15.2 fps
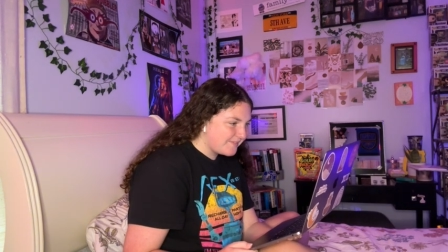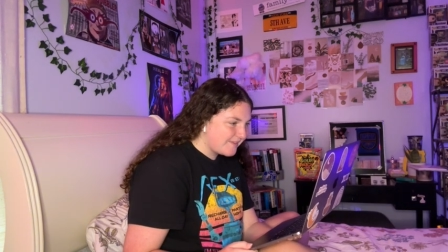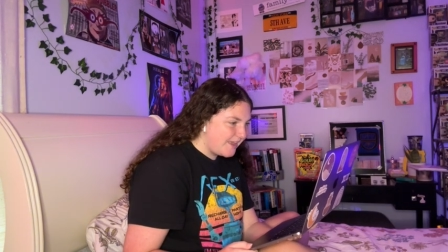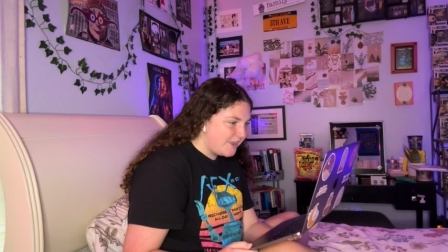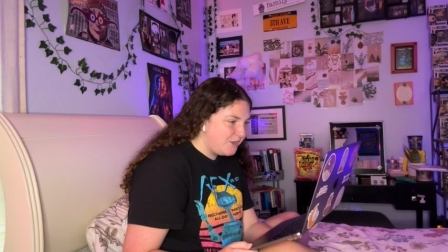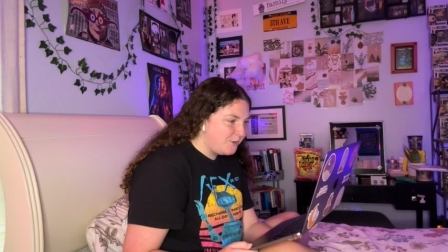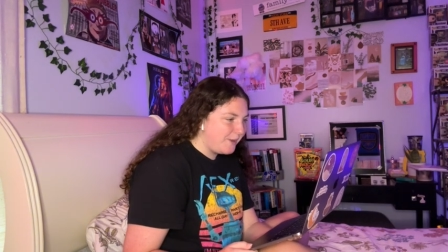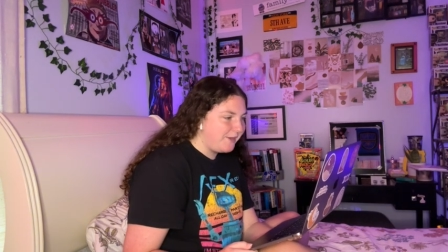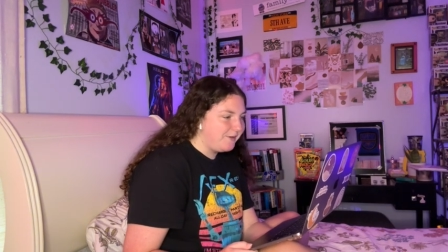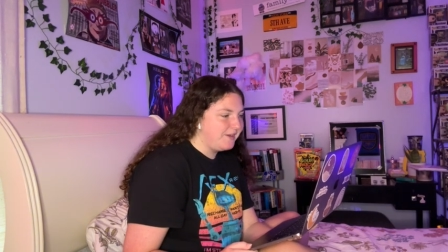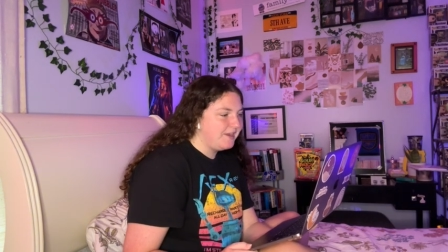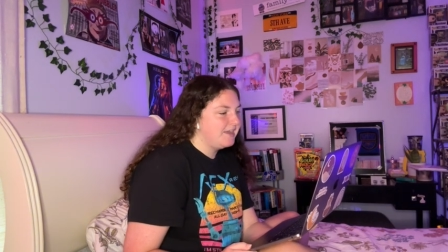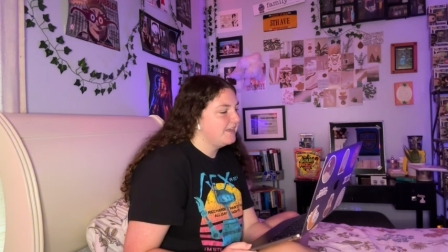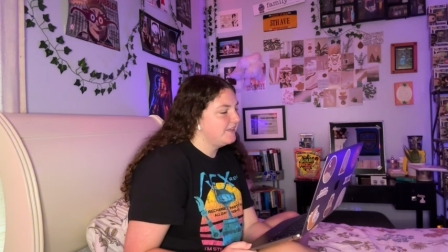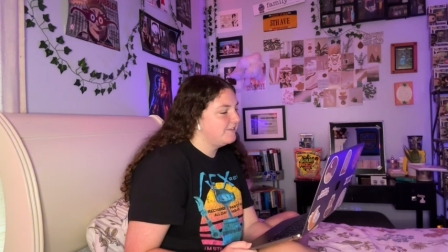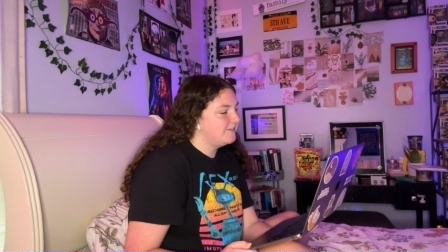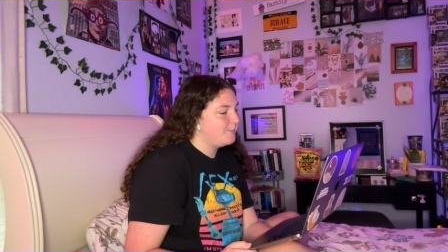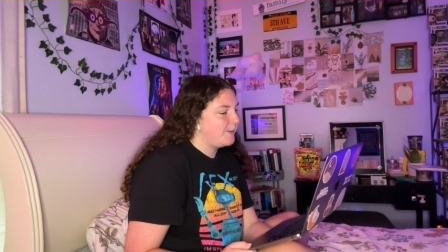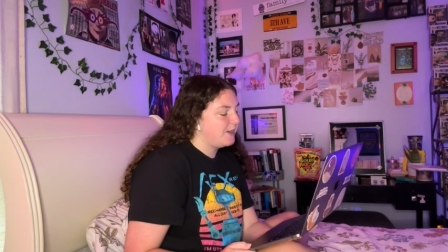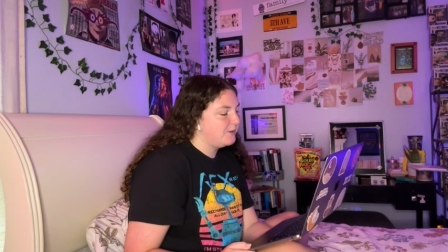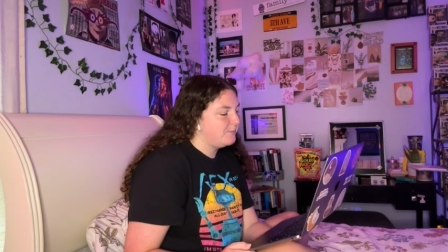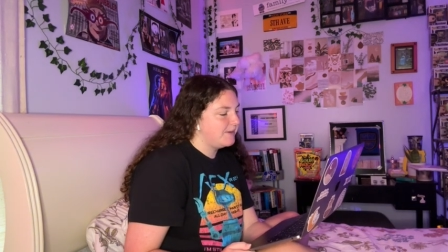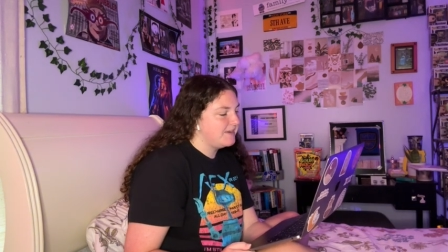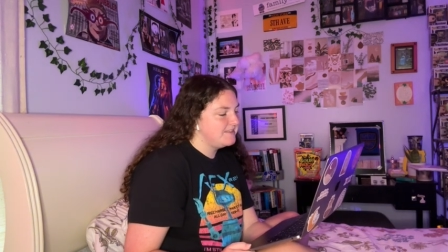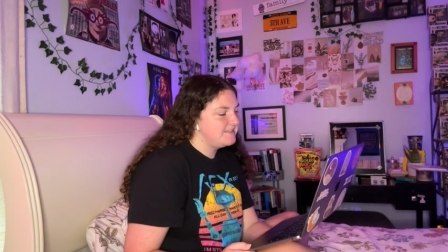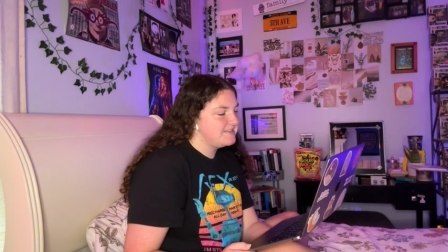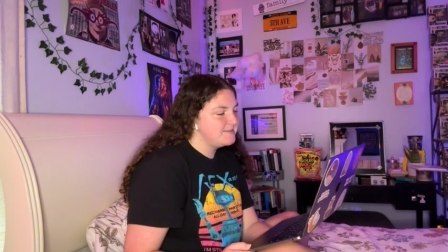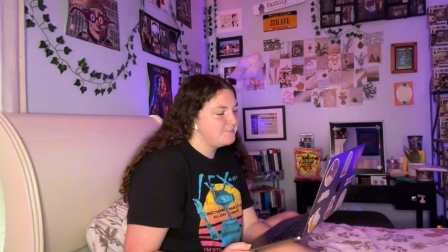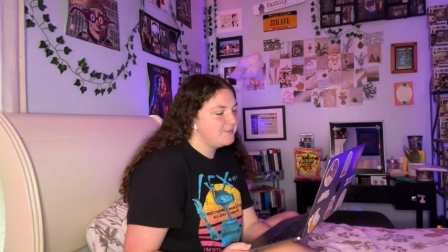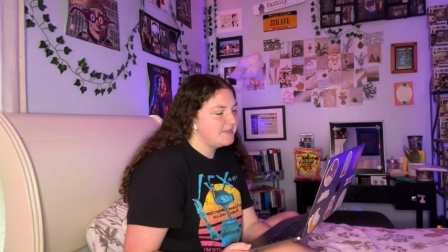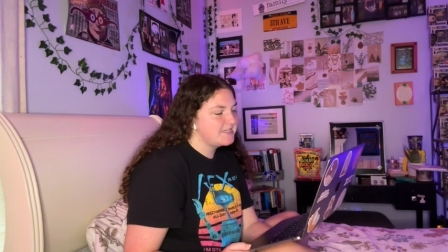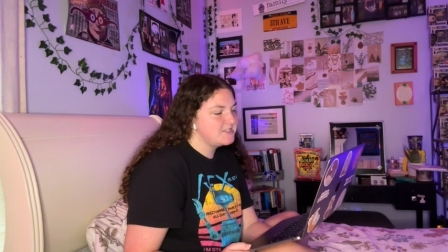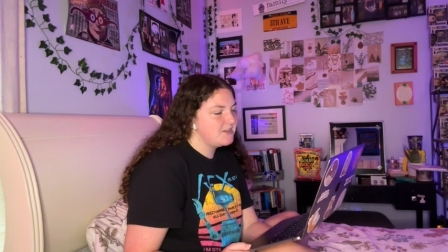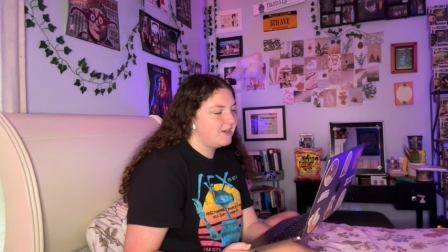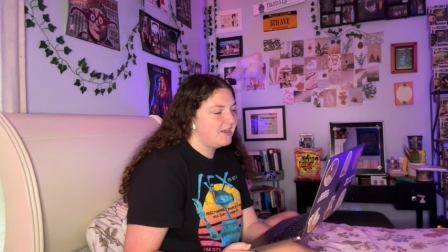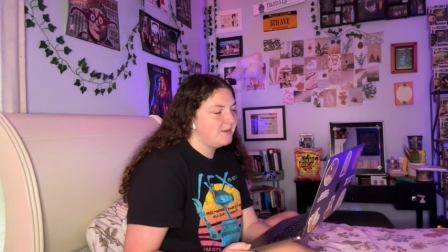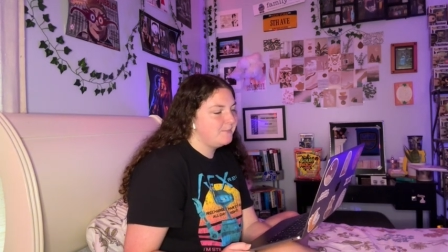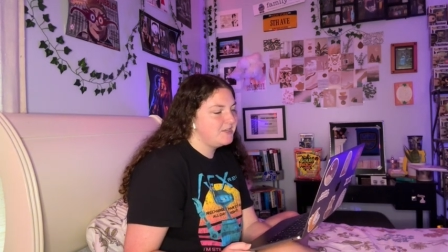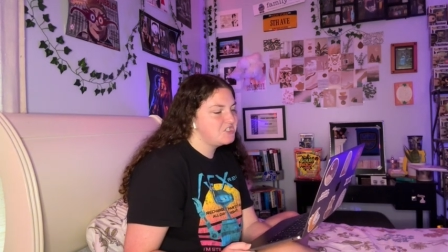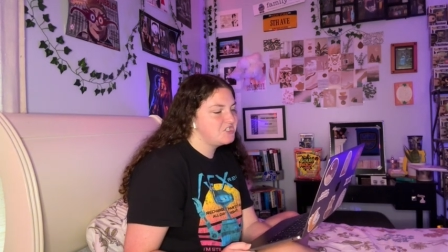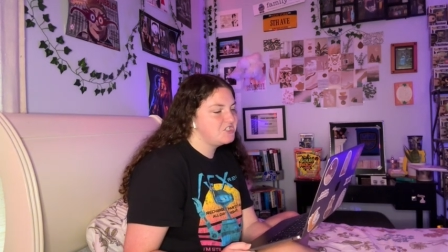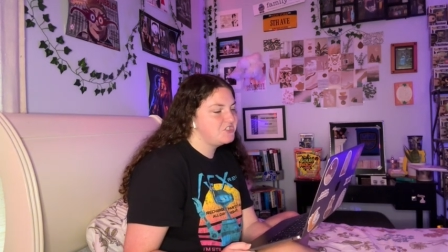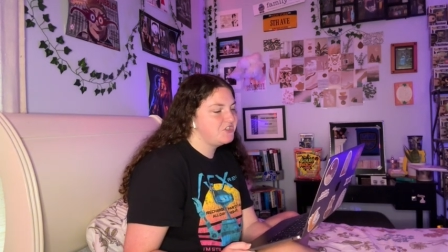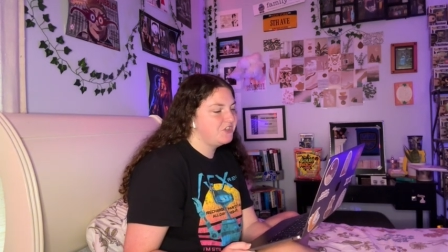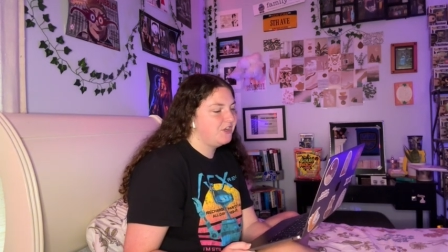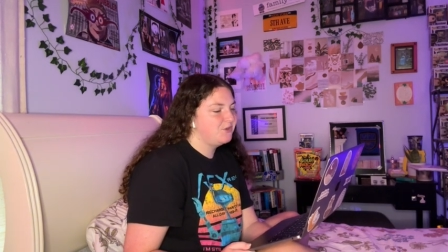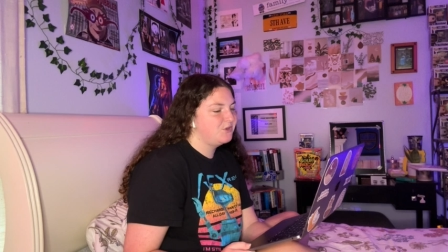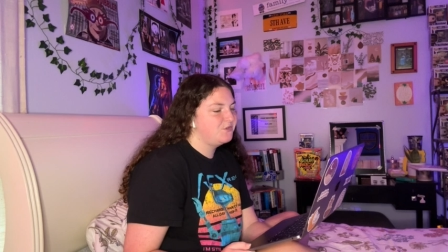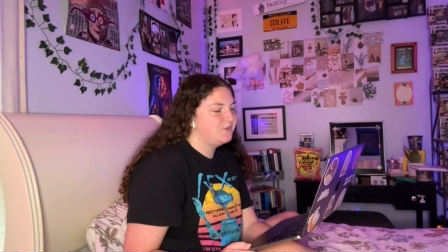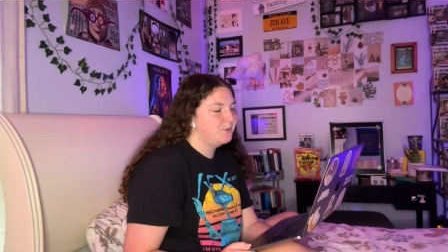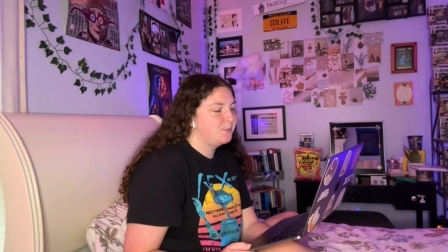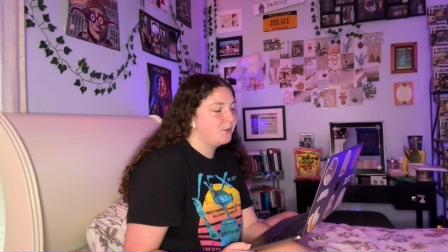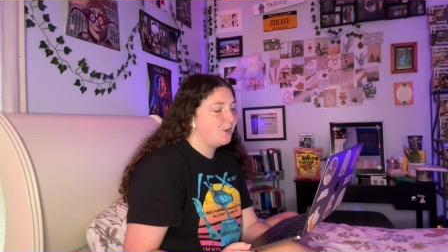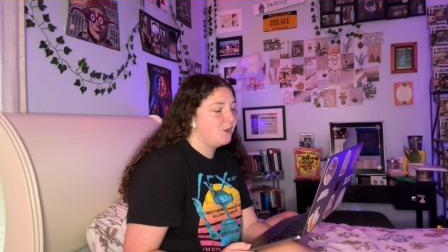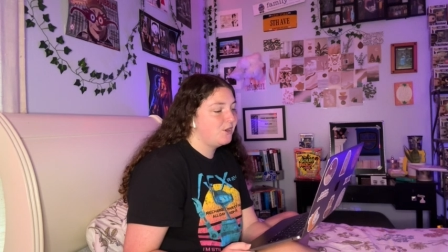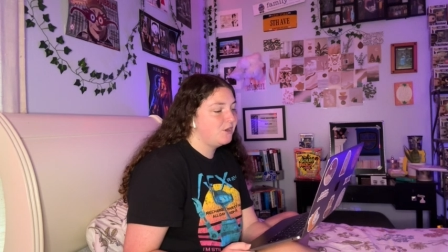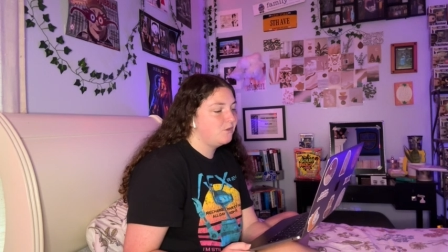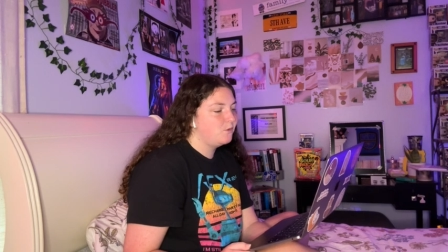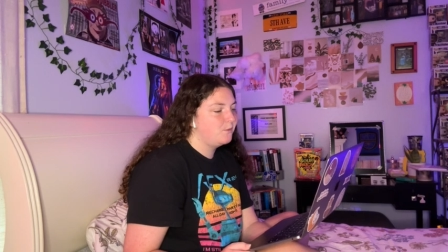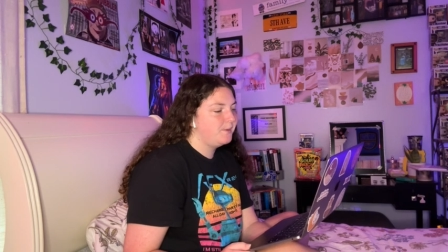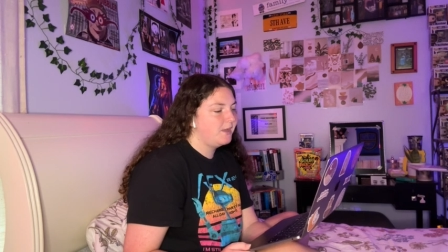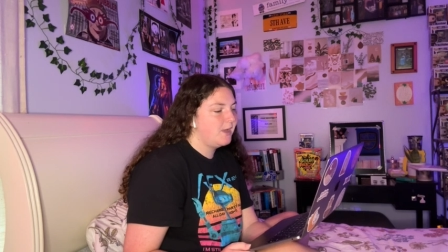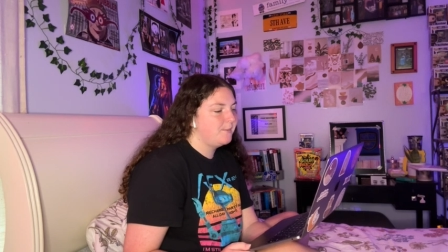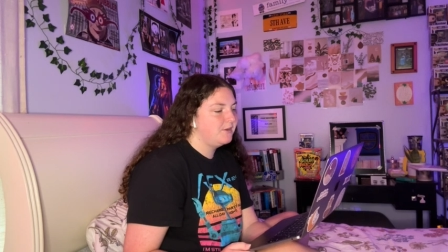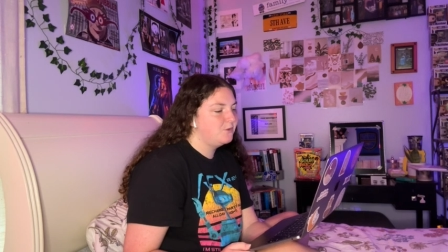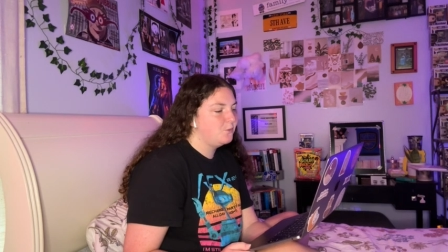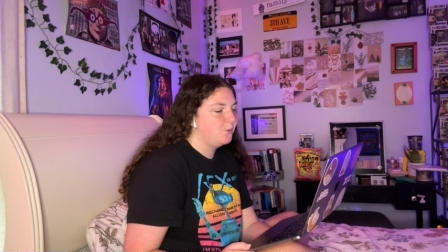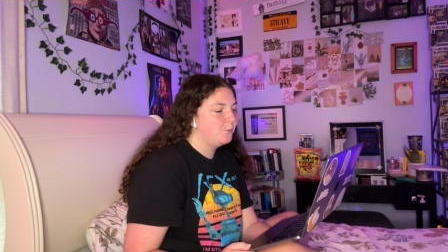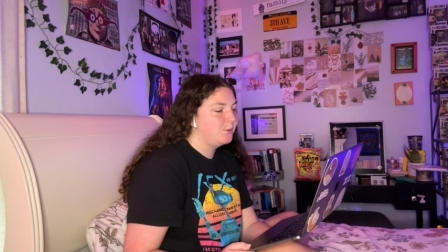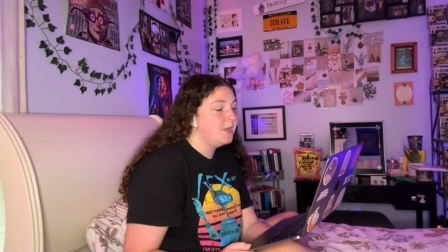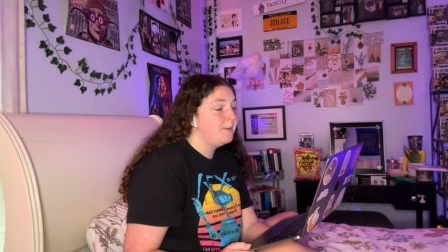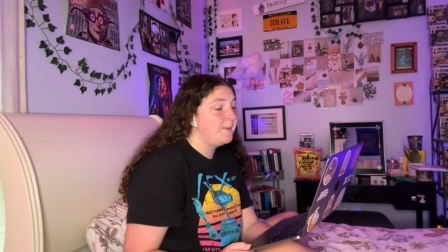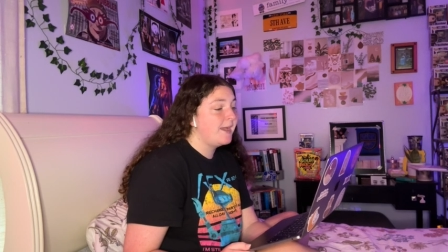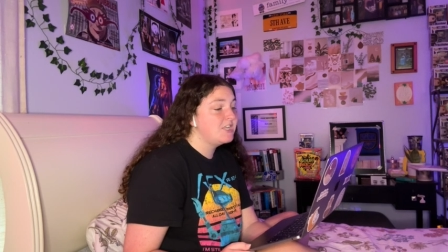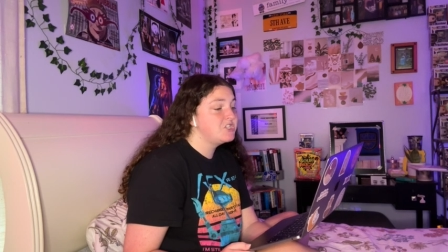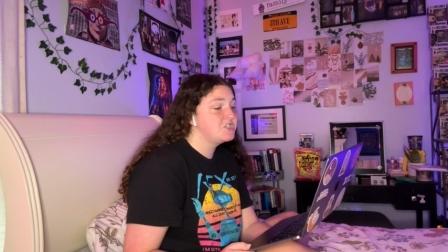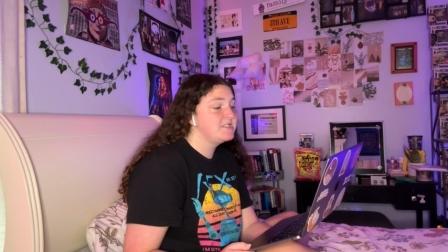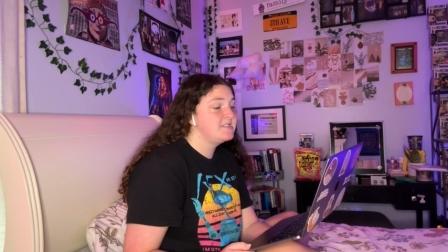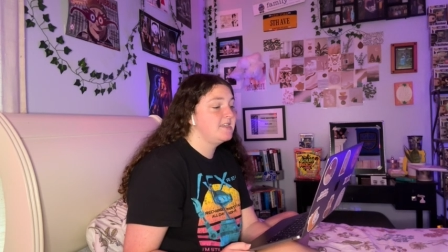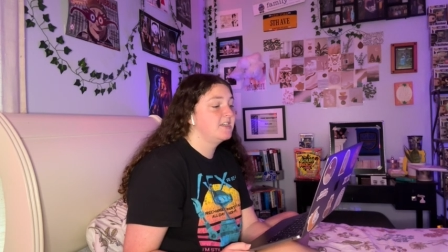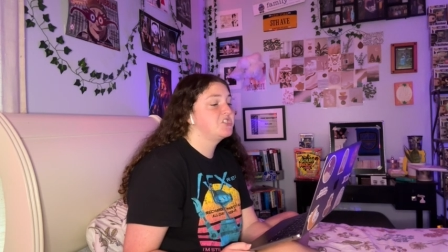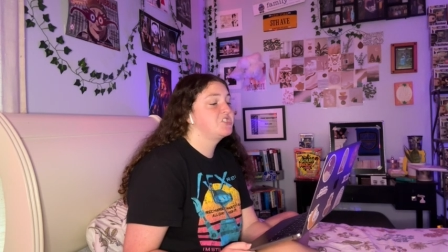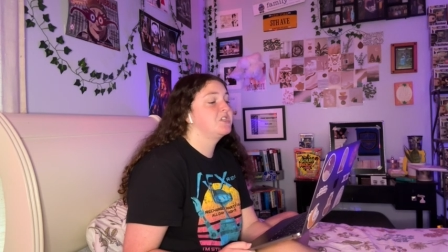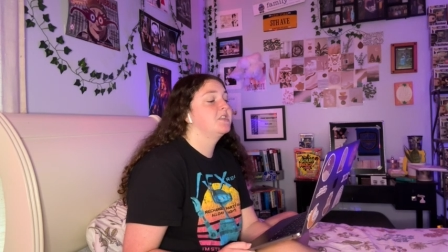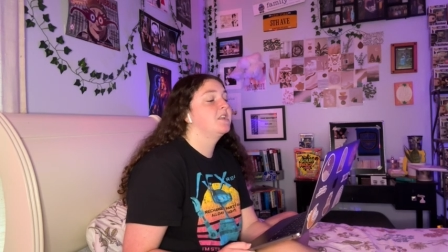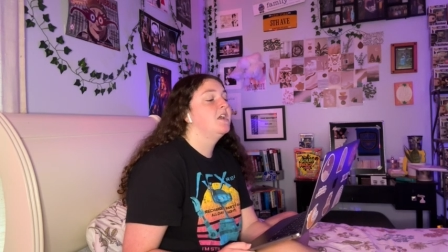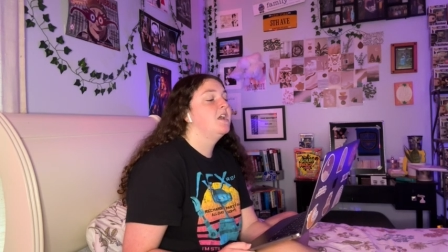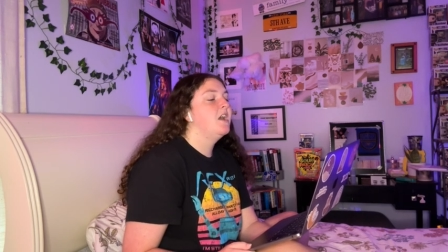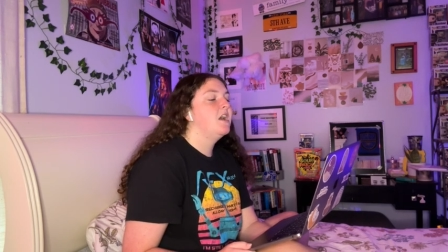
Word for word: A new area inspired by Pixar Animation Studios film Cars will be coming to a reimagined section